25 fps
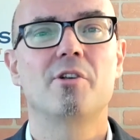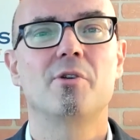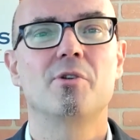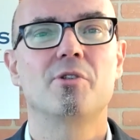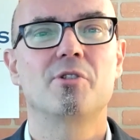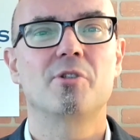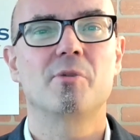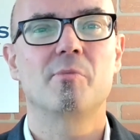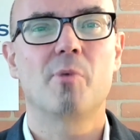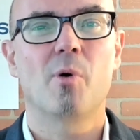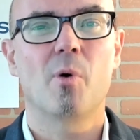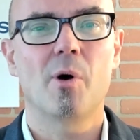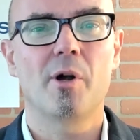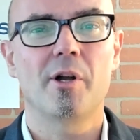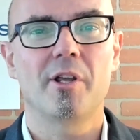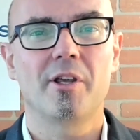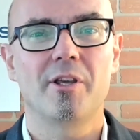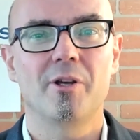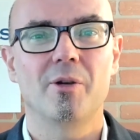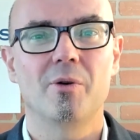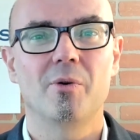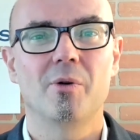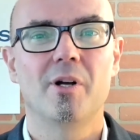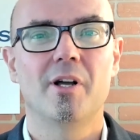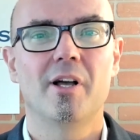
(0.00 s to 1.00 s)
to supporting
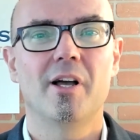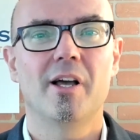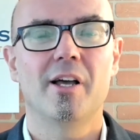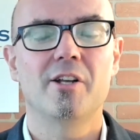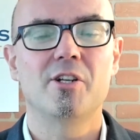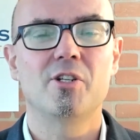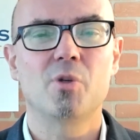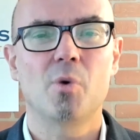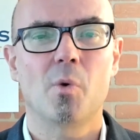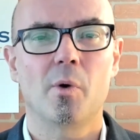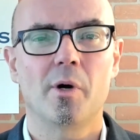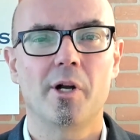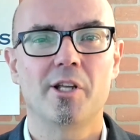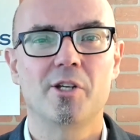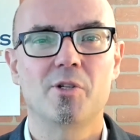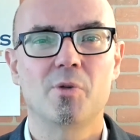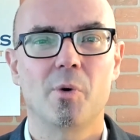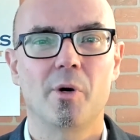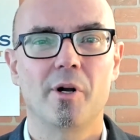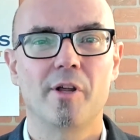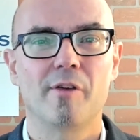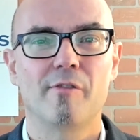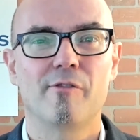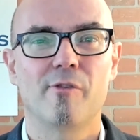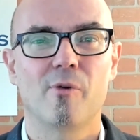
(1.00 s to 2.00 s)
you in
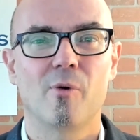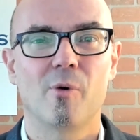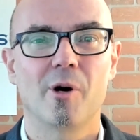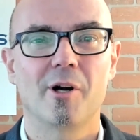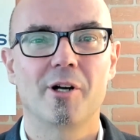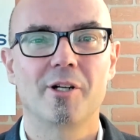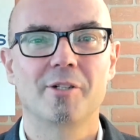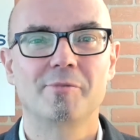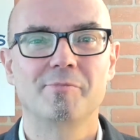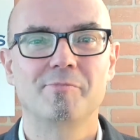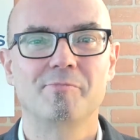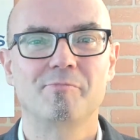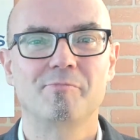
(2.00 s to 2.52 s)
2024.